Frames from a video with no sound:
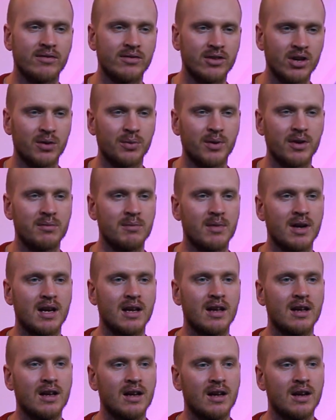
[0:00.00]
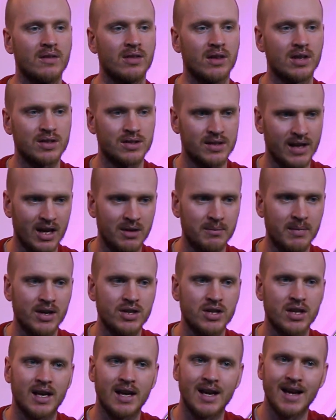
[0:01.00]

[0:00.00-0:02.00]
I've got with me the SoundMagic